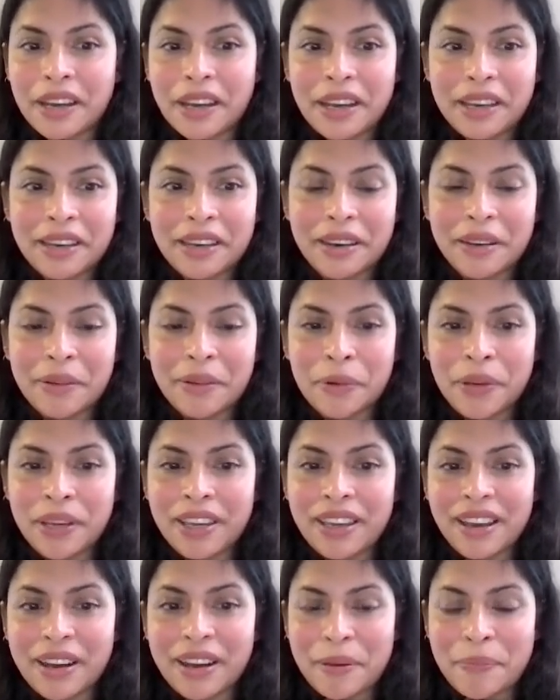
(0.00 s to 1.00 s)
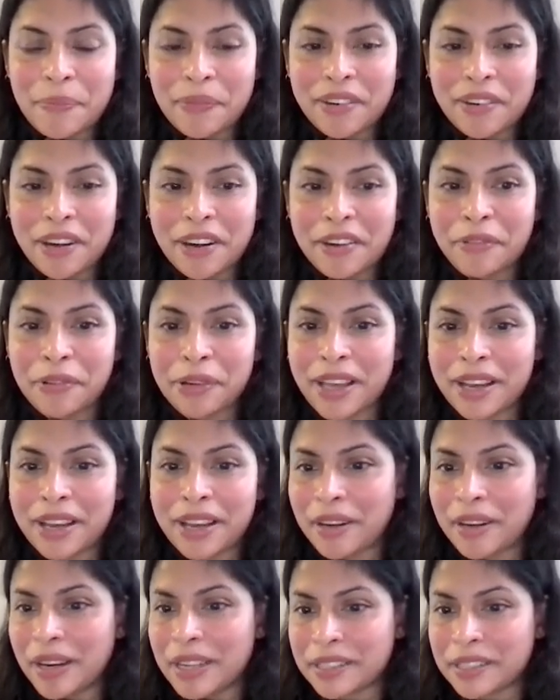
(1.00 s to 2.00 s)
And we gratefully
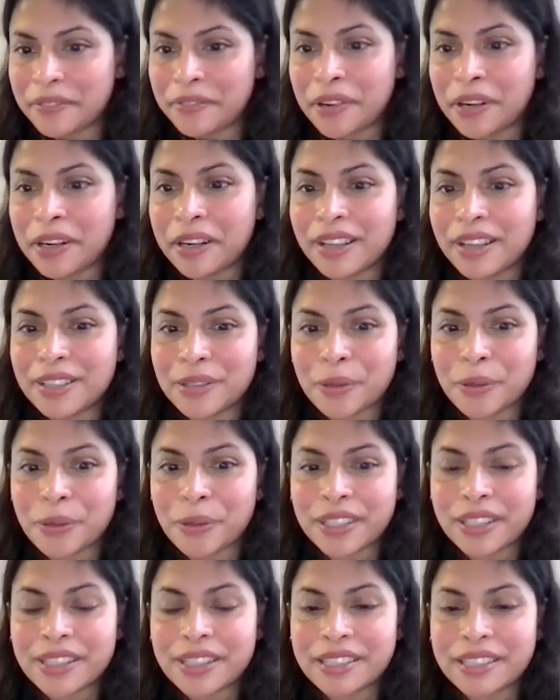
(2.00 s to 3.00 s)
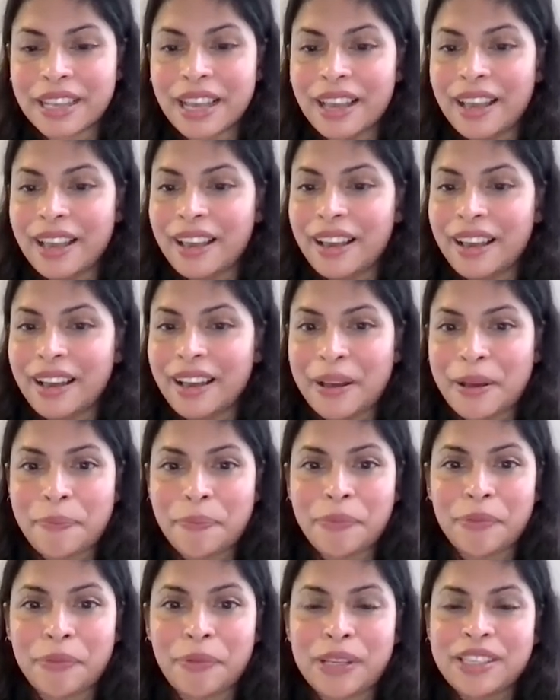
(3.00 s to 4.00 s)
acknowledge the funding sources
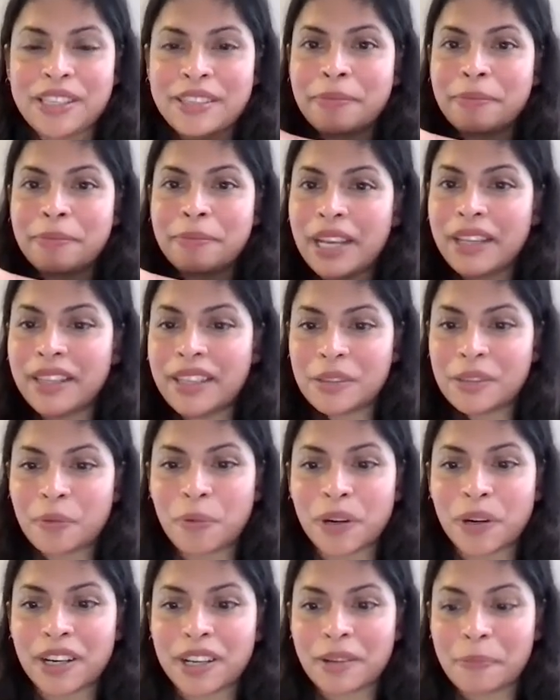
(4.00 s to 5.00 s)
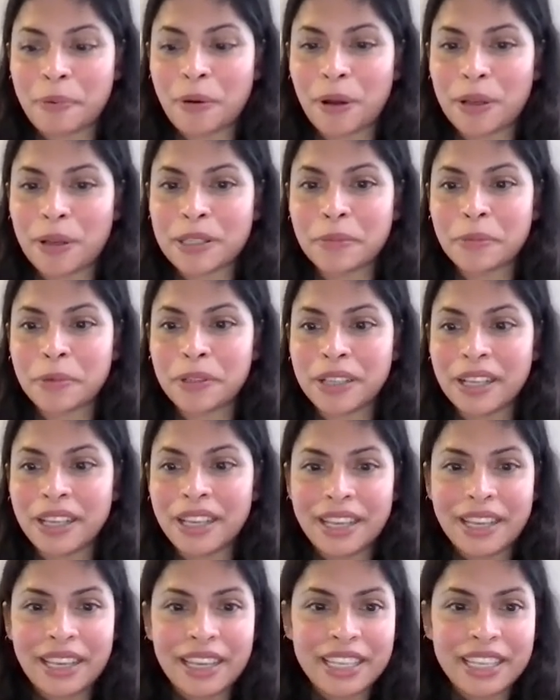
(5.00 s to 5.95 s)
which made this work possible.